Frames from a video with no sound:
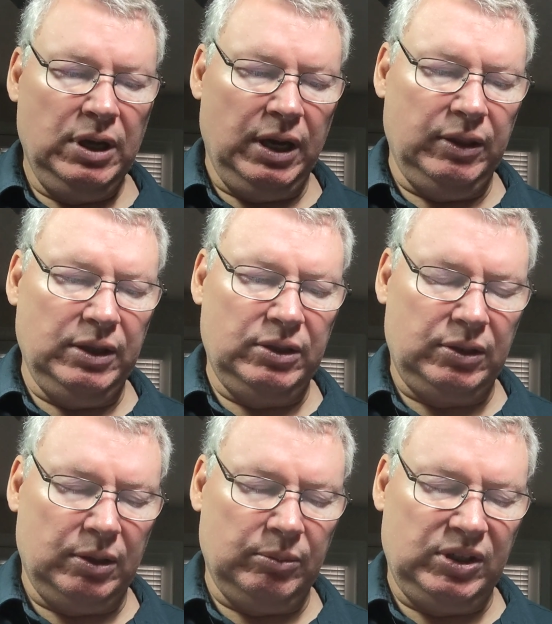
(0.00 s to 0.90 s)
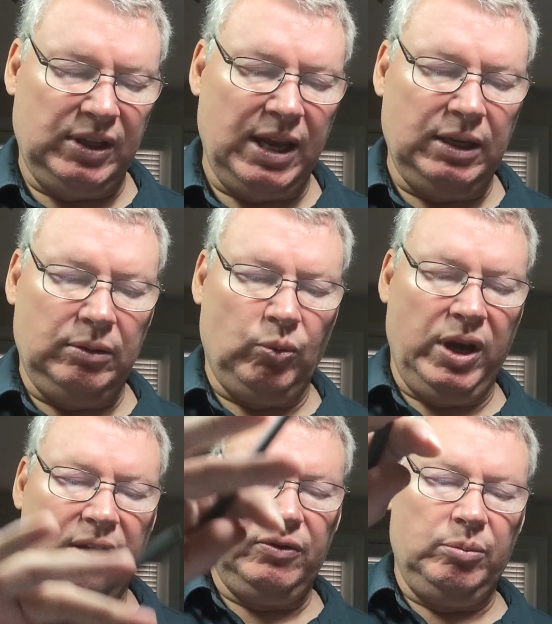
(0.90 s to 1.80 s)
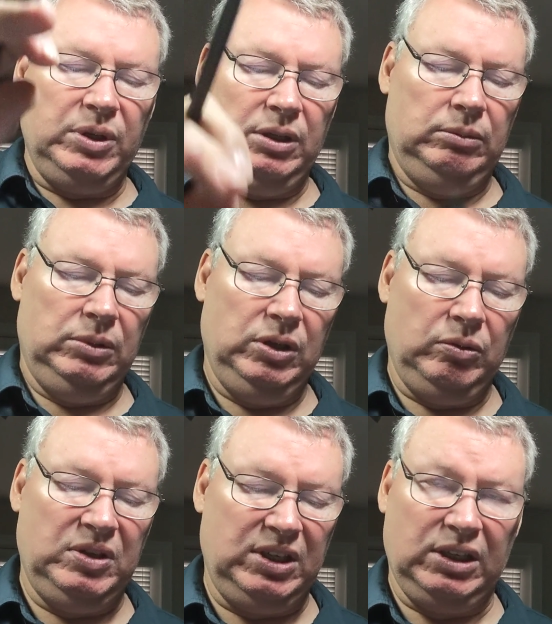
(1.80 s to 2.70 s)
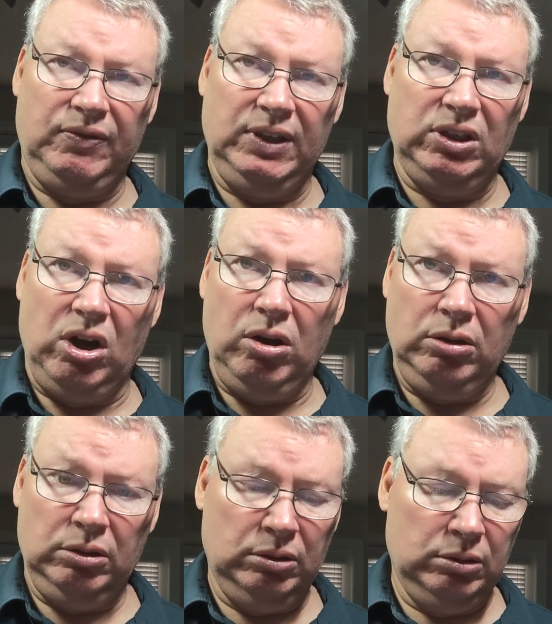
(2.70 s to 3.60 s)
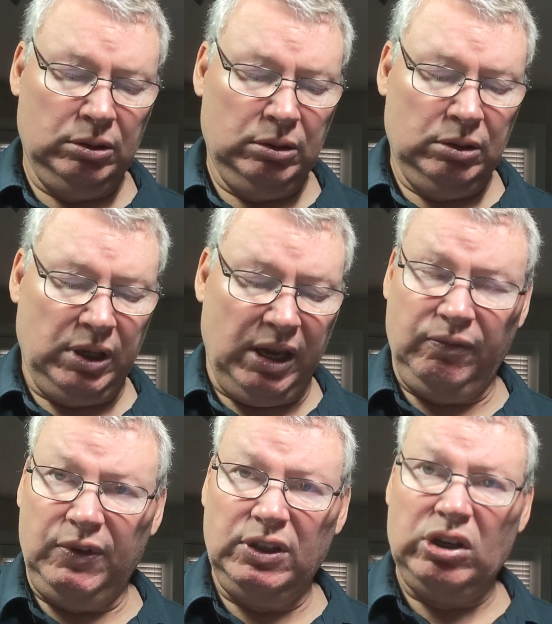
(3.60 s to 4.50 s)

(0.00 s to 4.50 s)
And these standing waves will be, 6 feet tall, 8 feet